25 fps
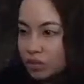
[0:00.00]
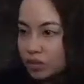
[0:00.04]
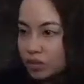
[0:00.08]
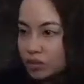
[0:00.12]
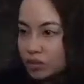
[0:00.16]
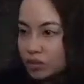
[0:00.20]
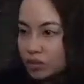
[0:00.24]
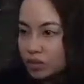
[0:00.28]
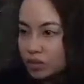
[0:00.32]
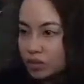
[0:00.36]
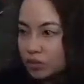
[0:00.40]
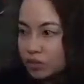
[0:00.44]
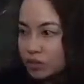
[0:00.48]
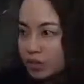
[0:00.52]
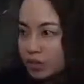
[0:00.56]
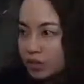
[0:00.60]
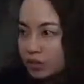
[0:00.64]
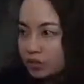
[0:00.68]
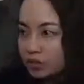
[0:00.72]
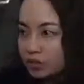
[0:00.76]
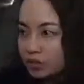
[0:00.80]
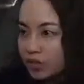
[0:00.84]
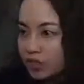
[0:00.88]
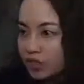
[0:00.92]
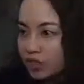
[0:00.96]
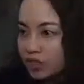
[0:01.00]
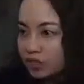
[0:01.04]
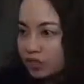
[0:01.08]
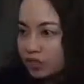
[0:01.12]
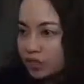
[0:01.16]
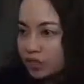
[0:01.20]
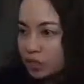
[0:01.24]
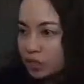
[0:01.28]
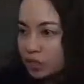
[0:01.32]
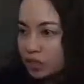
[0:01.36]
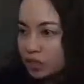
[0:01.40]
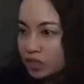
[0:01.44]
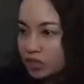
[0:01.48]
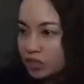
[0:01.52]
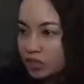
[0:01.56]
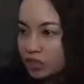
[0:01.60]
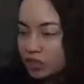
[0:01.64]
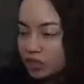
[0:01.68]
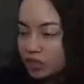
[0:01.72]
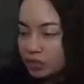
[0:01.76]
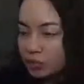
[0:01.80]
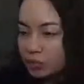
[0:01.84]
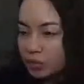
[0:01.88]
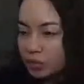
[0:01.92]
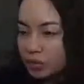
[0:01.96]
Okay, Summoner, Fire
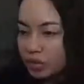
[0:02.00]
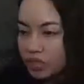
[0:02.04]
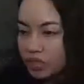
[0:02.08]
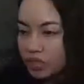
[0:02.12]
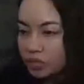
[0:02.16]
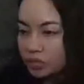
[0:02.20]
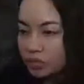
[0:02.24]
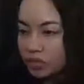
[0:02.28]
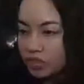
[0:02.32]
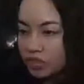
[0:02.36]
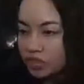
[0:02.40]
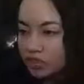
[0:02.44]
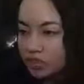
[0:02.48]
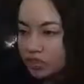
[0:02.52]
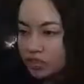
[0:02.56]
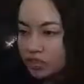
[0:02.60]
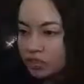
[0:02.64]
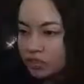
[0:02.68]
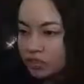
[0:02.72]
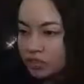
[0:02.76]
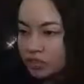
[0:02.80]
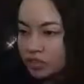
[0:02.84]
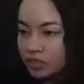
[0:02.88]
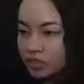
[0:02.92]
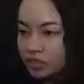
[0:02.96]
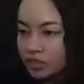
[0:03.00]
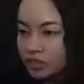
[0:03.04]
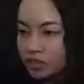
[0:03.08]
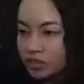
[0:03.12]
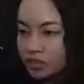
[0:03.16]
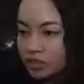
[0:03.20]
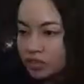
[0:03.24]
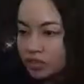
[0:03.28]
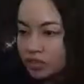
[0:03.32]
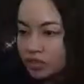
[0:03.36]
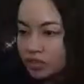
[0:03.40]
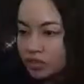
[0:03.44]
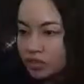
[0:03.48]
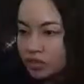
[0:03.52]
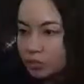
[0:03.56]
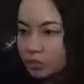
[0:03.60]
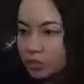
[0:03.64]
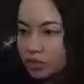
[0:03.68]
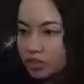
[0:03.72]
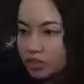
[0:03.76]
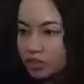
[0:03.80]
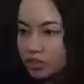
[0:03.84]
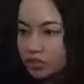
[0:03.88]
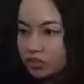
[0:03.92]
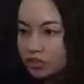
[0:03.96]
Enchanted, Plague Bearer. There's a
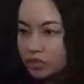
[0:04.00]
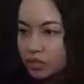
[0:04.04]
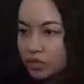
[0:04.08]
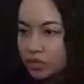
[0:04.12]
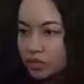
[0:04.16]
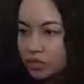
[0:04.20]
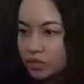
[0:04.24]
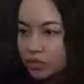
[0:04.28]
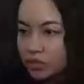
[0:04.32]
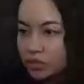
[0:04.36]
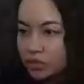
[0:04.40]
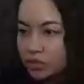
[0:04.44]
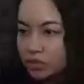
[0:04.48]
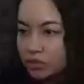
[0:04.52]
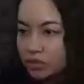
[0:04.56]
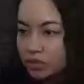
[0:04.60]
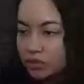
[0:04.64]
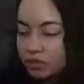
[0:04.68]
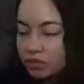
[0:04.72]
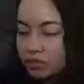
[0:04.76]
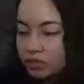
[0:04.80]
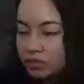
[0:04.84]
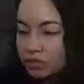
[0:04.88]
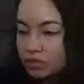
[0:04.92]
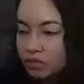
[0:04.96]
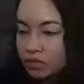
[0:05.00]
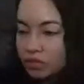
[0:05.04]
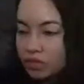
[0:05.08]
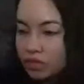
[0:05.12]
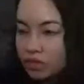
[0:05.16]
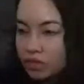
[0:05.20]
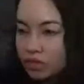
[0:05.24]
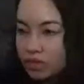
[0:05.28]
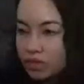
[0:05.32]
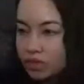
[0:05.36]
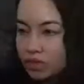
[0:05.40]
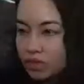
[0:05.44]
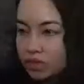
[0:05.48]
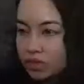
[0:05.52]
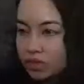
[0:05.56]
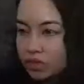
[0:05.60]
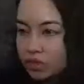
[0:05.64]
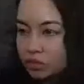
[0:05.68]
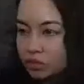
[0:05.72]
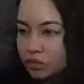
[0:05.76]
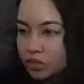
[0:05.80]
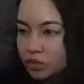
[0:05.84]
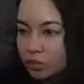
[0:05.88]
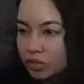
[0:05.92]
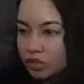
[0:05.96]
blister for you. That
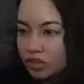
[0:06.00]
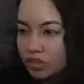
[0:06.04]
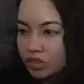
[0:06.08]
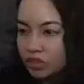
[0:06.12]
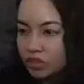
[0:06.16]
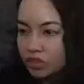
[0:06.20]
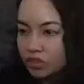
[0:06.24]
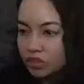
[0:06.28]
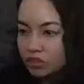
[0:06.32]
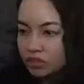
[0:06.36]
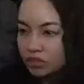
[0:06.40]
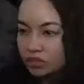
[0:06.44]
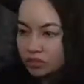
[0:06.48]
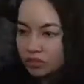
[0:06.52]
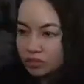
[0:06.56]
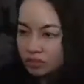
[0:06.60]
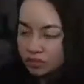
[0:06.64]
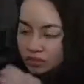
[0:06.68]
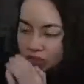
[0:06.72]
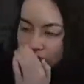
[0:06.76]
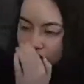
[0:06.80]
Doom Spawn.